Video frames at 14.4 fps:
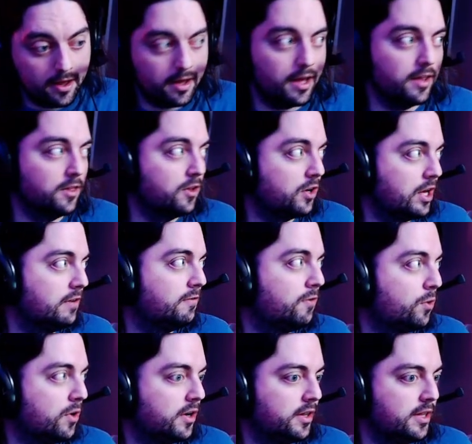and looking
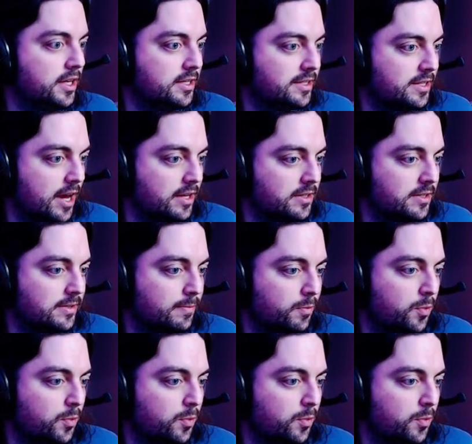for these sites.